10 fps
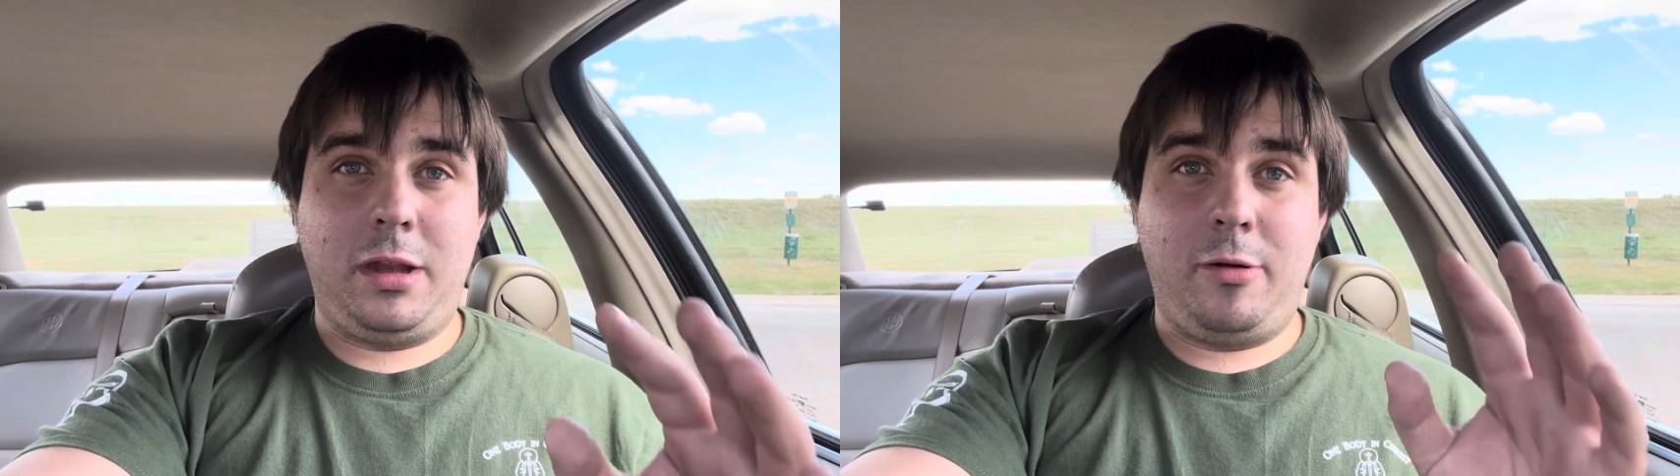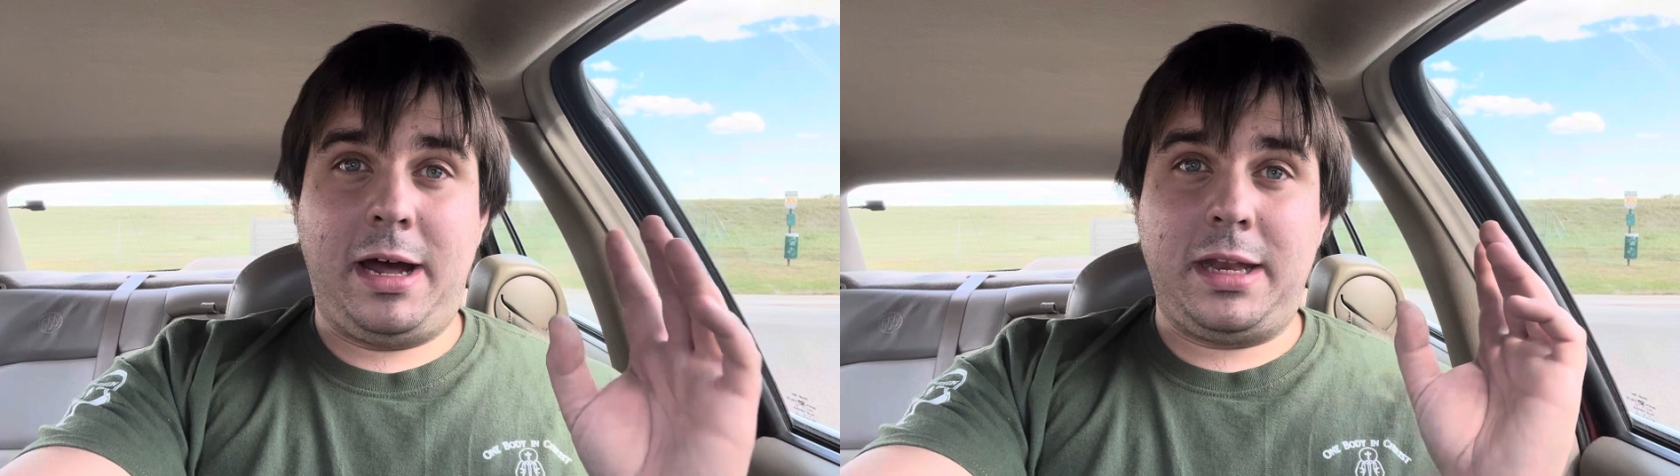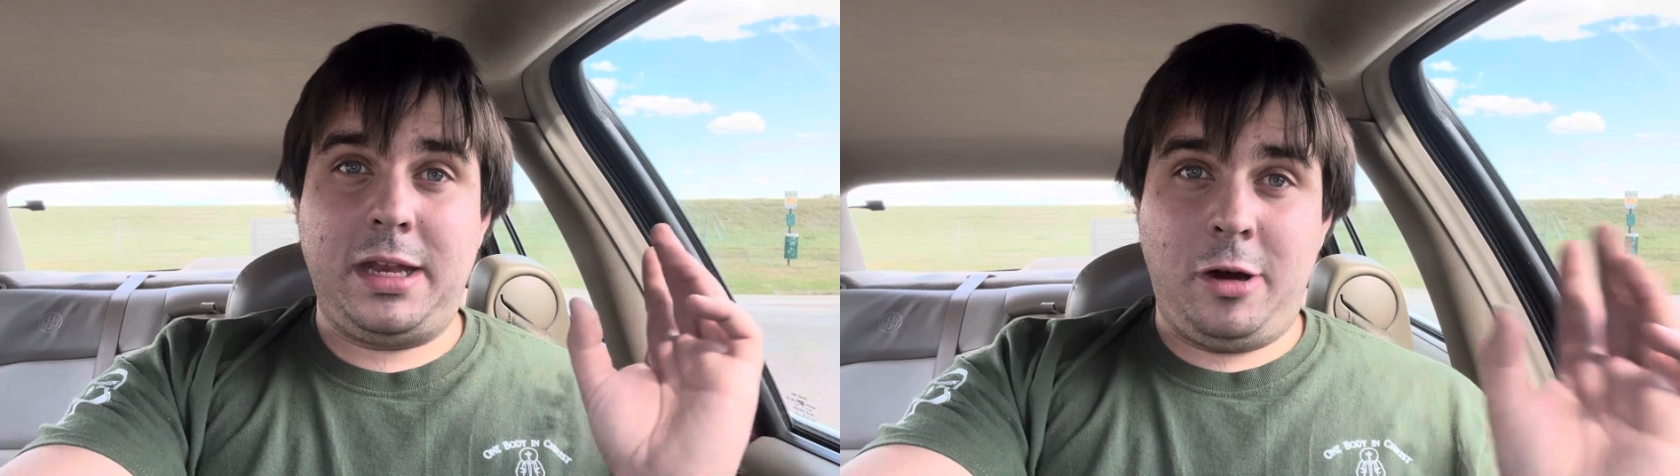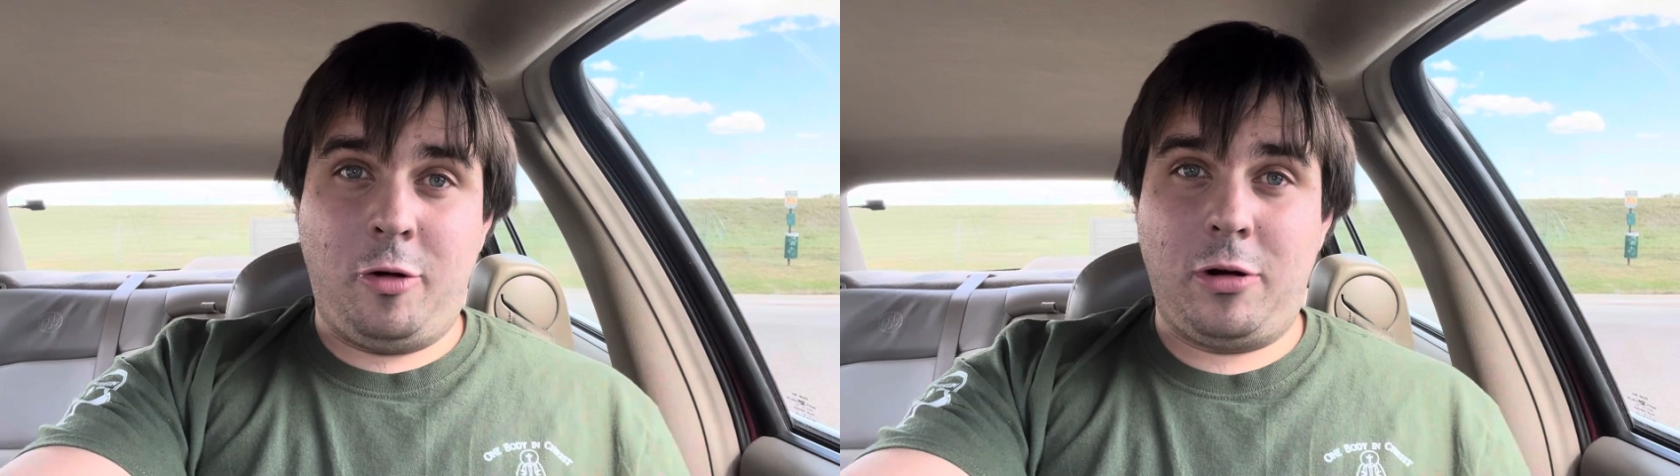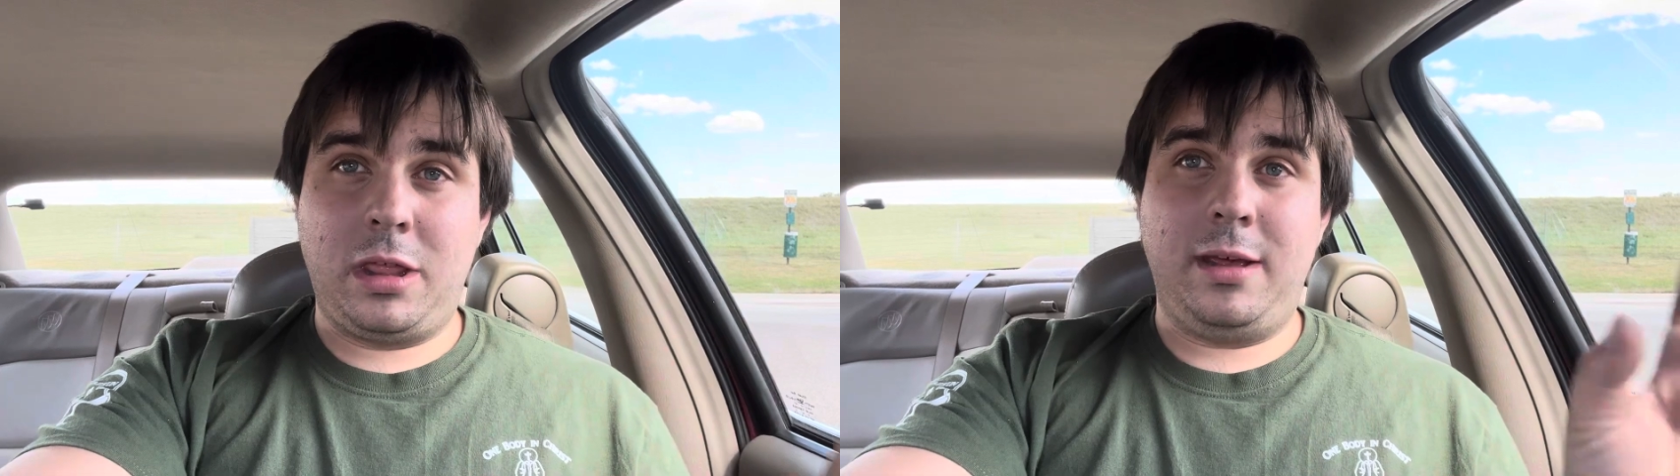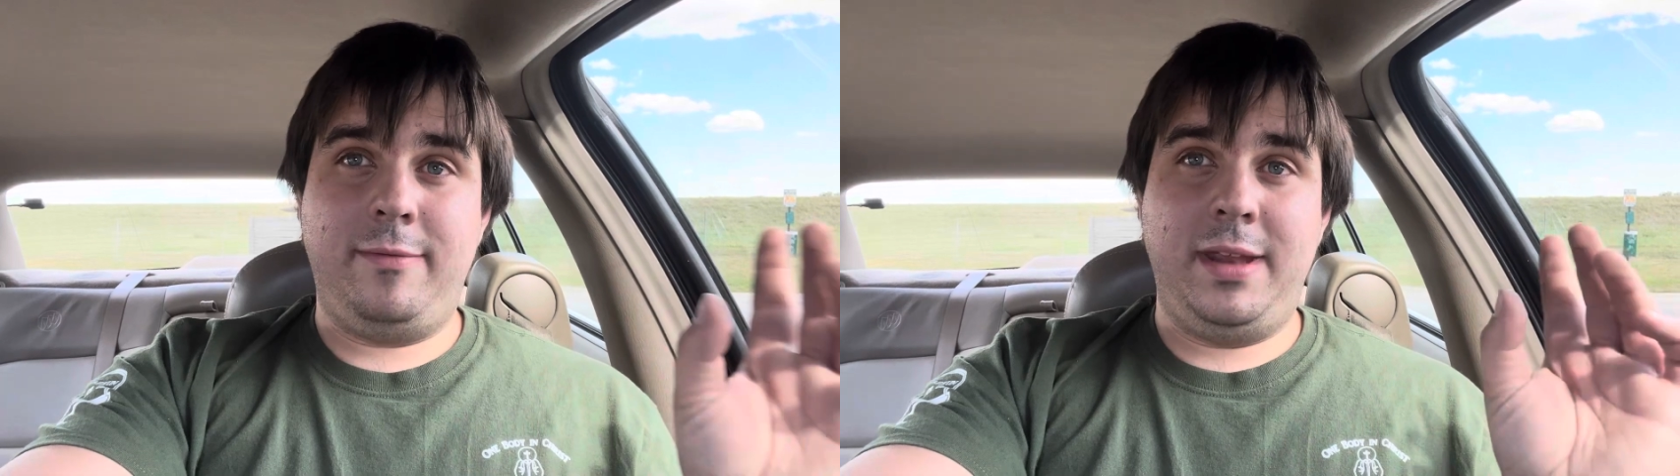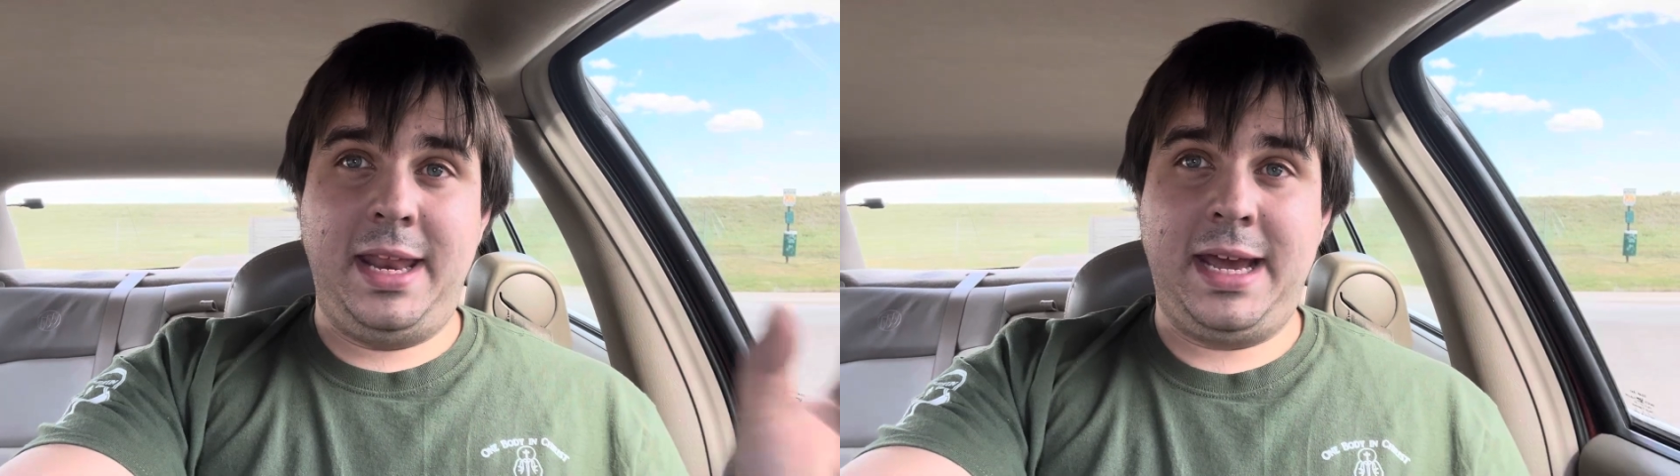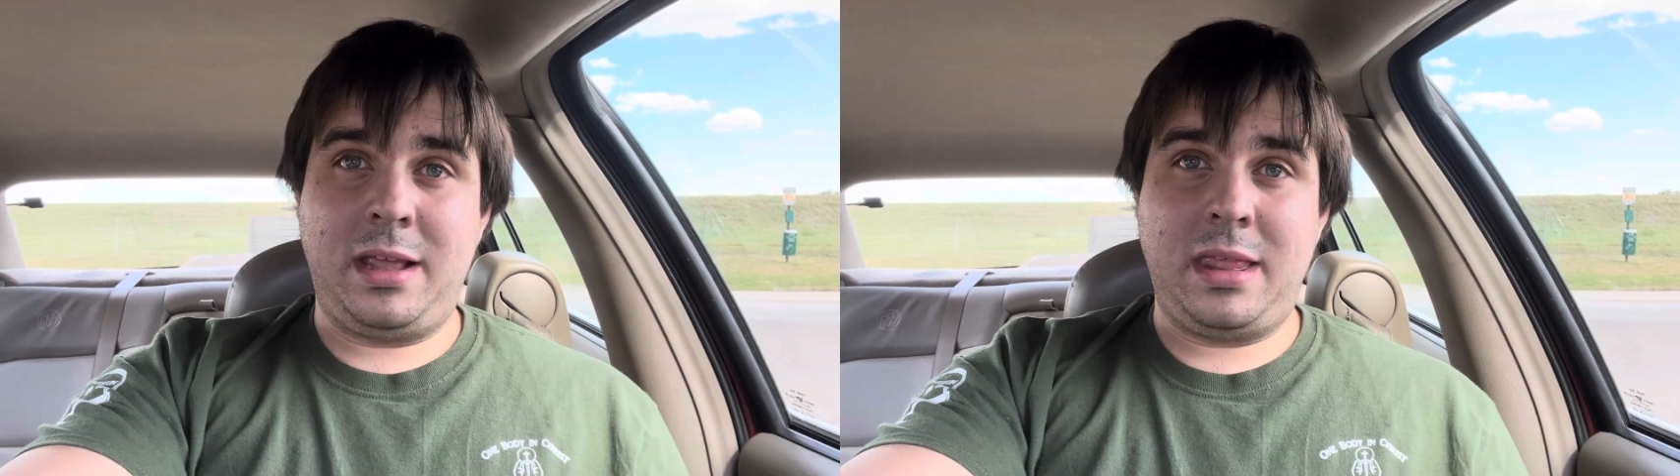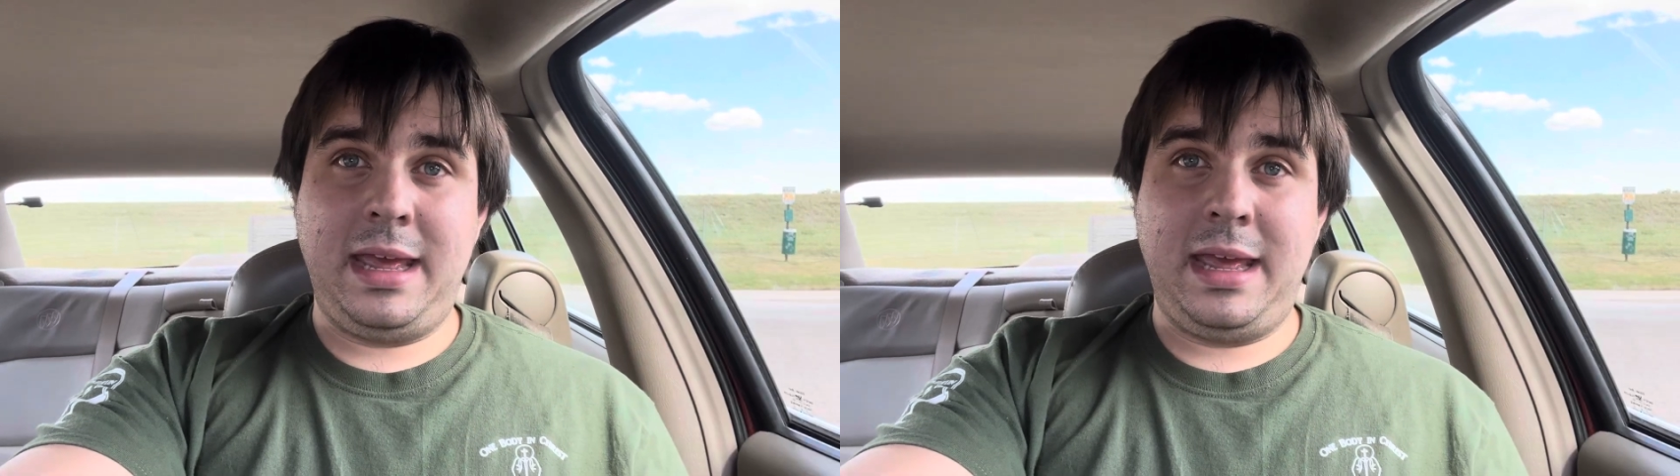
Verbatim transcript: throughout the course of the next